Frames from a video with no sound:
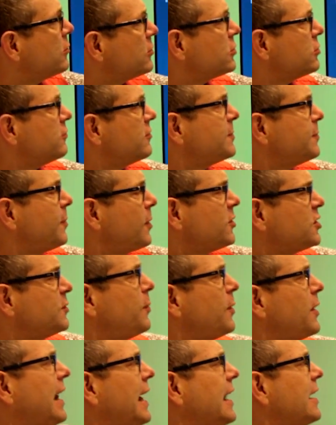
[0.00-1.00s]
responsible
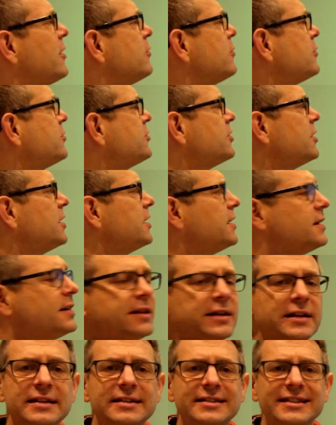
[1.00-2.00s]
landlords, can
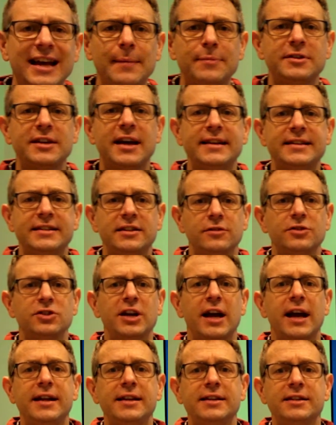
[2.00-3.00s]
stay updated on
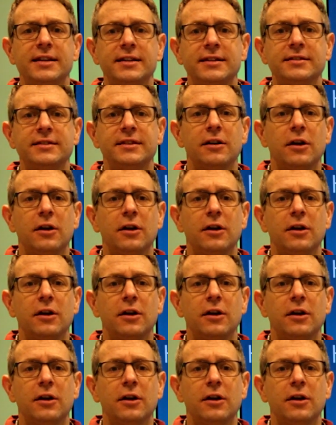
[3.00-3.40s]
changes